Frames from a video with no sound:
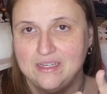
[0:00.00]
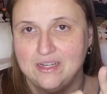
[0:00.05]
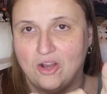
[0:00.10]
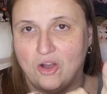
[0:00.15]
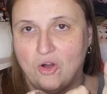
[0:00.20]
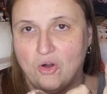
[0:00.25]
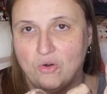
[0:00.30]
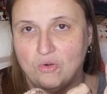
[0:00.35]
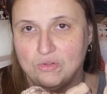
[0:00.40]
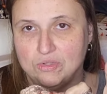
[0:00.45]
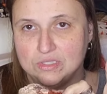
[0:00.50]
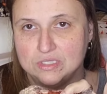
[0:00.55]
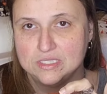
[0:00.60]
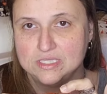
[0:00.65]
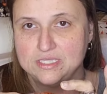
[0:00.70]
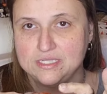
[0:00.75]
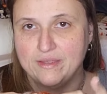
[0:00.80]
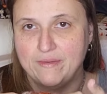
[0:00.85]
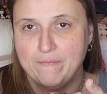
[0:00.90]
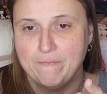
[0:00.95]

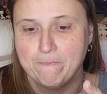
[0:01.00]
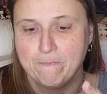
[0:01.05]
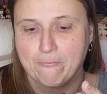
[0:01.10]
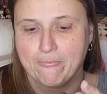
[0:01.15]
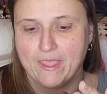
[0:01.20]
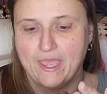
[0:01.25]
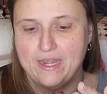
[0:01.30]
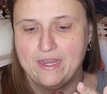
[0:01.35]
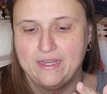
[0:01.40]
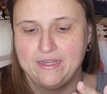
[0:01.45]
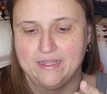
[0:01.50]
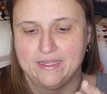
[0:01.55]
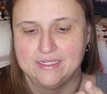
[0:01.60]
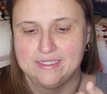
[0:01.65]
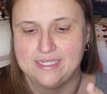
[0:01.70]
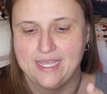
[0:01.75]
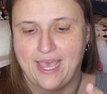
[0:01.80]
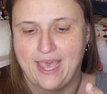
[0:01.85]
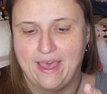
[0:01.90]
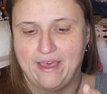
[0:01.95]
holes and it
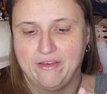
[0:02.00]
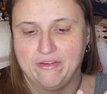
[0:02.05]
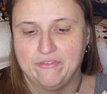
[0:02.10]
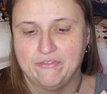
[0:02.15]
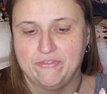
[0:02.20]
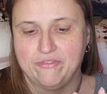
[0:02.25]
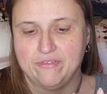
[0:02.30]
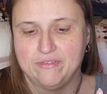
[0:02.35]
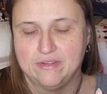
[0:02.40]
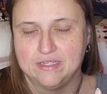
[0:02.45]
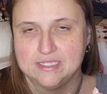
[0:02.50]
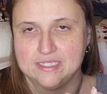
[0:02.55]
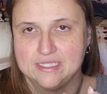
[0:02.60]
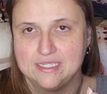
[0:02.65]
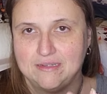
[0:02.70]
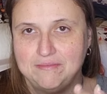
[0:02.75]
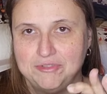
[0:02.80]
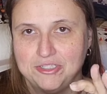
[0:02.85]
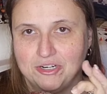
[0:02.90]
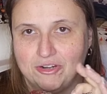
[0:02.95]
does have
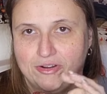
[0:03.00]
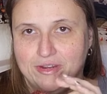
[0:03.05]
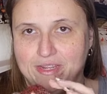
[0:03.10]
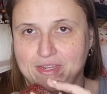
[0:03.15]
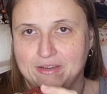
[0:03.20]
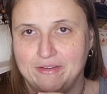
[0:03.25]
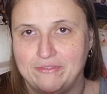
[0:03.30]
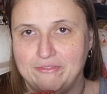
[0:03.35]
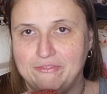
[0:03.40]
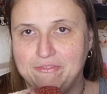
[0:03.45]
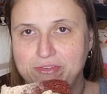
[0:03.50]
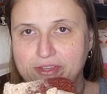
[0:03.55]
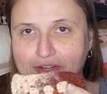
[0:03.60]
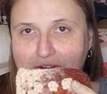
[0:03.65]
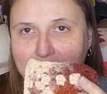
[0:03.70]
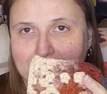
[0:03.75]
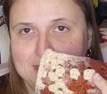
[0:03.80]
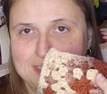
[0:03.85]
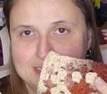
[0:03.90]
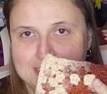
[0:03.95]
some degree of, you
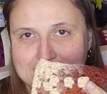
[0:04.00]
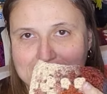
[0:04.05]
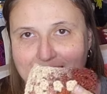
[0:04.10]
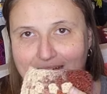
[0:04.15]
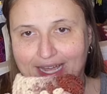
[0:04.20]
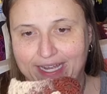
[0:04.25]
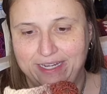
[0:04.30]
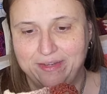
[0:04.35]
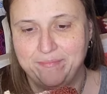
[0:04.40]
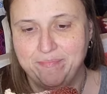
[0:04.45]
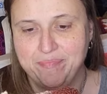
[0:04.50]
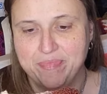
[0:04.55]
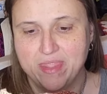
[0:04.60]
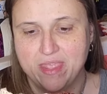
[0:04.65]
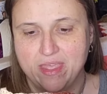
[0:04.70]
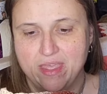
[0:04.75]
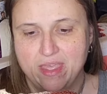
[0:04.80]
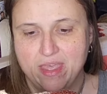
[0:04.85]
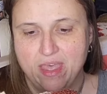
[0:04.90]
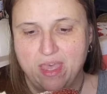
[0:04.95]
know, a design.
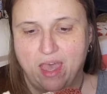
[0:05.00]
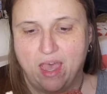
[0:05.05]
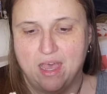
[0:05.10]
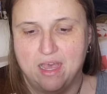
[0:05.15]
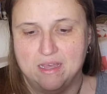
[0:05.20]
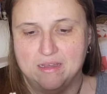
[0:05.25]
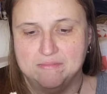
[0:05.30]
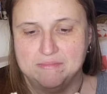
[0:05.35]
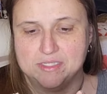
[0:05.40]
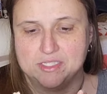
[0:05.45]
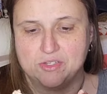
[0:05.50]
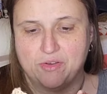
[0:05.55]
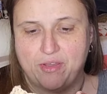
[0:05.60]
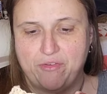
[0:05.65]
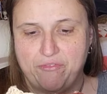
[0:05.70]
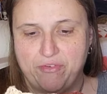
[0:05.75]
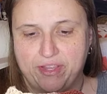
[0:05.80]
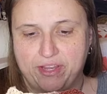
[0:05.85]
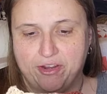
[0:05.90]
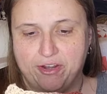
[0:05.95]
Um, so I
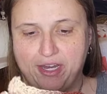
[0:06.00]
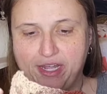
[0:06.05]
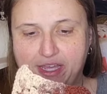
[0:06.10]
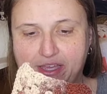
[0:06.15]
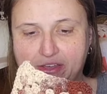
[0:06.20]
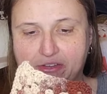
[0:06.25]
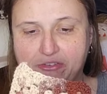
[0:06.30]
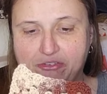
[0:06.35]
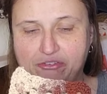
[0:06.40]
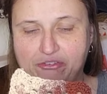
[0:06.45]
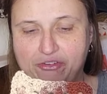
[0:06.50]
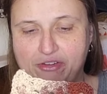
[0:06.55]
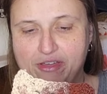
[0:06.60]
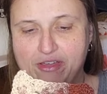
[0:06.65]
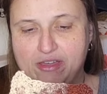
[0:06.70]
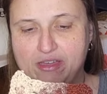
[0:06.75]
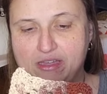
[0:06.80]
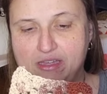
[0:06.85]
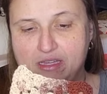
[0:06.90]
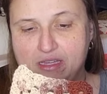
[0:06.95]
figured if
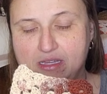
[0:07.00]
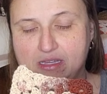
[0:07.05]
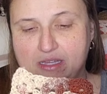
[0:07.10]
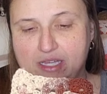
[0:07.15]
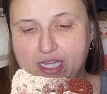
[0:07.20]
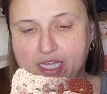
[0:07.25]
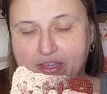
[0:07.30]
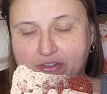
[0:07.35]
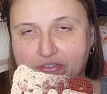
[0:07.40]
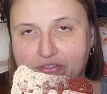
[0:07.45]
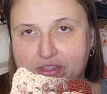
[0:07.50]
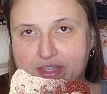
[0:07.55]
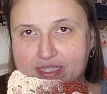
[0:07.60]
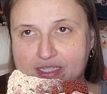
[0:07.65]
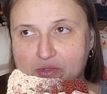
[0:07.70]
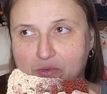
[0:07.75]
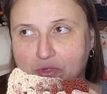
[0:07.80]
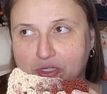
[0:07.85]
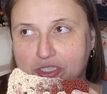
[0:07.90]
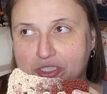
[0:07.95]
if
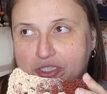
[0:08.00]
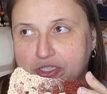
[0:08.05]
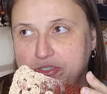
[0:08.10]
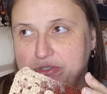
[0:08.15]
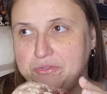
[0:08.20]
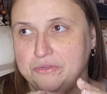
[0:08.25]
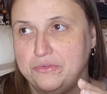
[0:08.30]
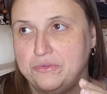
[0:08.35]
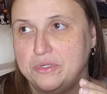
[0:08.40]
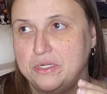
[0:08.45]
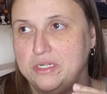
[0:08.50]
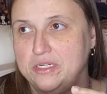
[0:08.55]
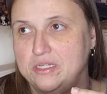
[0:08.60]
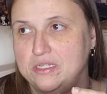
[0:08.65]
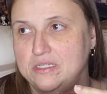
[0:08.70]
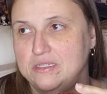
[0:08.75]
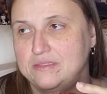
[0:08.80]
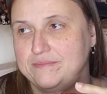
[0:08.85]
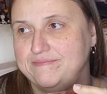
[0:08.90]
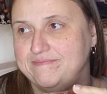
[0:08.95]
this were to
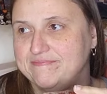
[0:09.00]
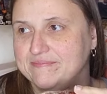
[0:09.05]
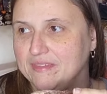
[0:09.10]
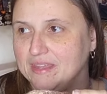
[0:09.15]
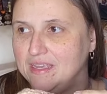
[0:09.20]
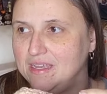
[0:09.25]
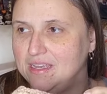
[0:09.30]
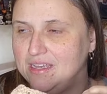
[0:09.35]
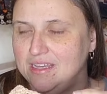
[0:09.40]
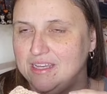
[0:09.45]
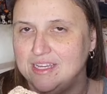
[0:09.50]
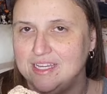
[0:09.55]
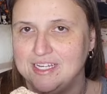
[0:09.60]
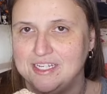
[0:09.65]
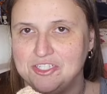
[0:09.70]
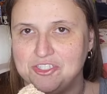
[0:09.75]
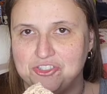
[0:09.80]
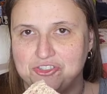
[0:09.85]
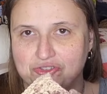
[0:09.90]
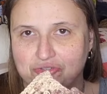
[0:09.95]

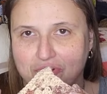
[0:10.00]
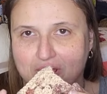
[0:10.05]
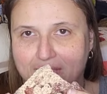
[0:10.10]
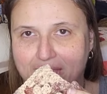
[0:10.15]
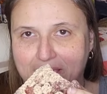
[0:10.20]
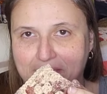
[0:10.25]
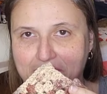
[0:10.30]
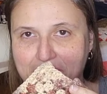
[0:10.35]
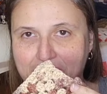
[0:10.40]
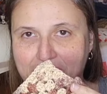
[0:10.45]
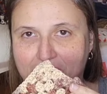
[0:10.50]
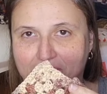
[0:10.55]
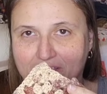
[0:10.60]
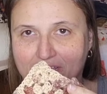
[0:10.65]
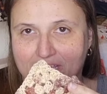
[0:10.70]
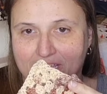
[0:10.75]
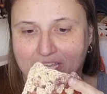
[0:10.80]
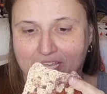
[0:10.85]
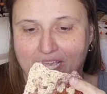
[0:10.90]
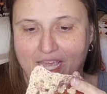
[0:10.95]
dry,
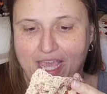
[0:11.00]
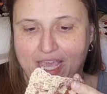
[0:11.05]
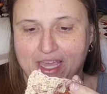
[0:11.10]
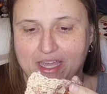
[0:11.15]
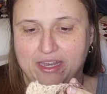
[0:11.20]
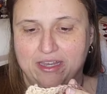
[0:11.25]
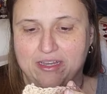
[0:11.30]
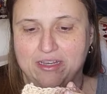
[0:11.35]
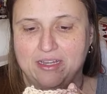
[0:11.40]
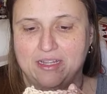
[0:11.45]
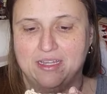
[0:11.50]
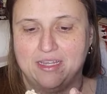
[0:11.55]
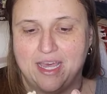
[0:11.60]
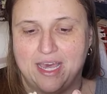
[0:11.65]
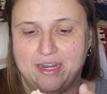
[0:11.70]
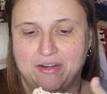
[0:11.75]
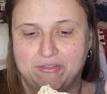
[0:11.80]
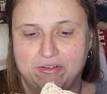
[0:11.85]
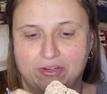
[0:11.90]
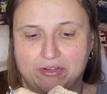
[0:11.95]
funky, and
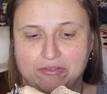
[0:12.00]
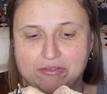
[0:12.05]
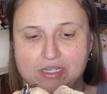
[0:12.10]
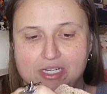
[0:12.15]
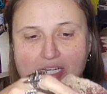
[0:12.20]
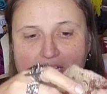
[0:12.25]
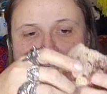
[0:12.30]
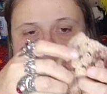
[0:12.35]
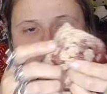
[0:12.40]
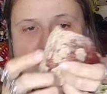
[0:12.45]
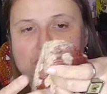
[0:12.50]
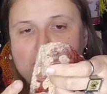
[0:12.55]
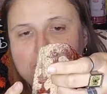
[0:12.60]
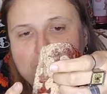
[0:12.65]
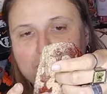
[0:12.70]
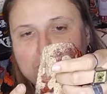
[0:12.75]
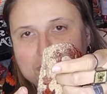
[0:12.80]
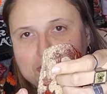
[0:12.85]
I don't know, super